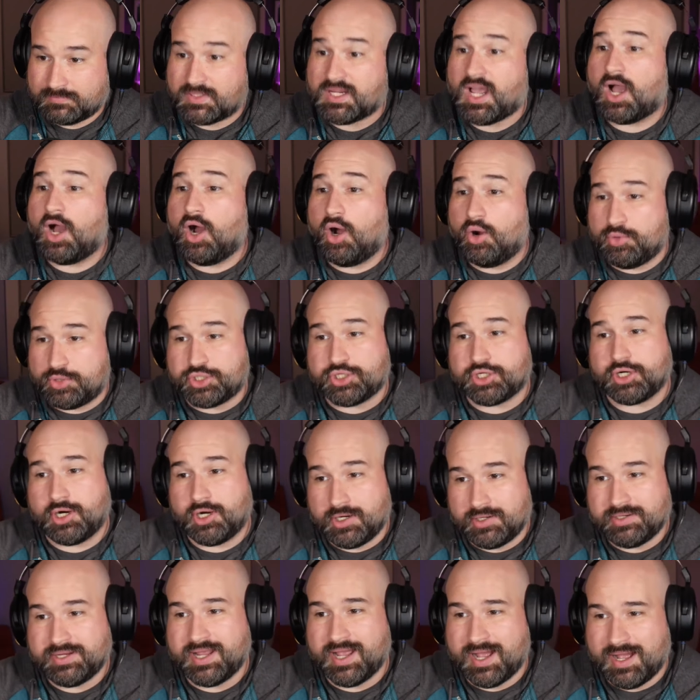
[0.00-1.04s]
Oh
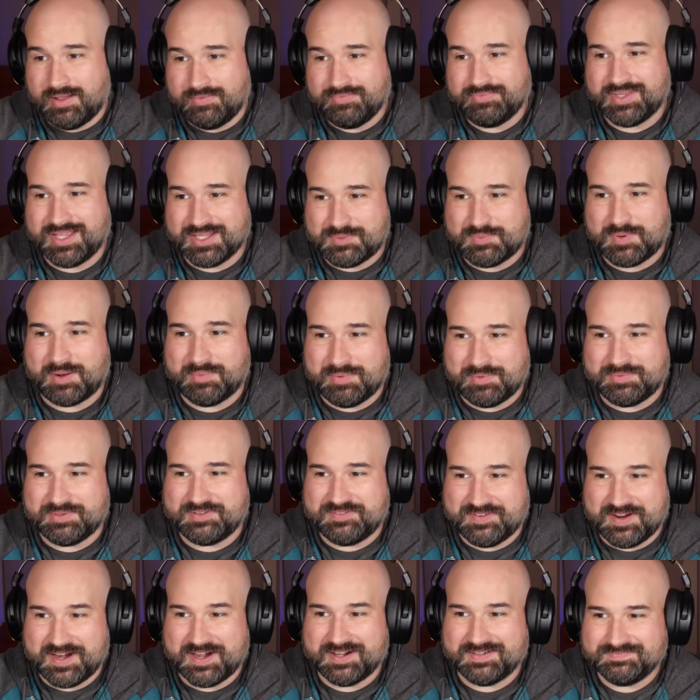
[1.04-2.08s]
sure, yeah, that's probably
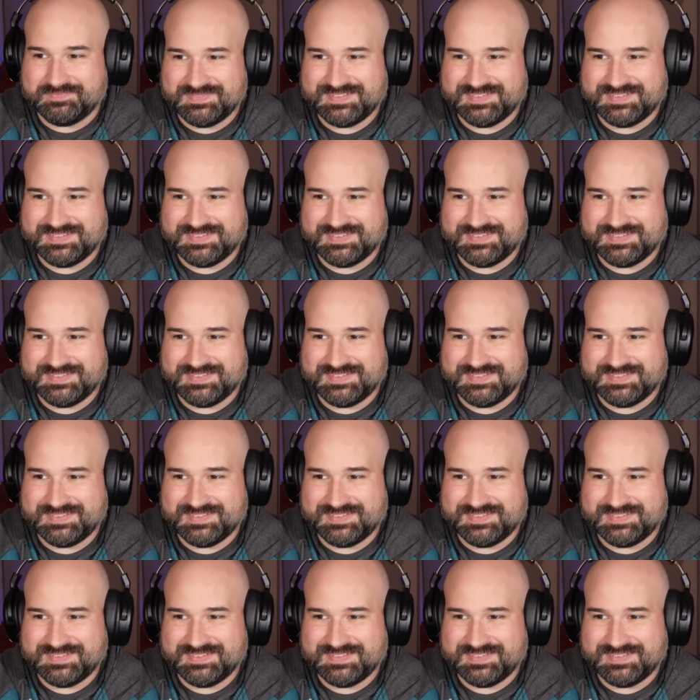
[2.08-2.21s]
fair.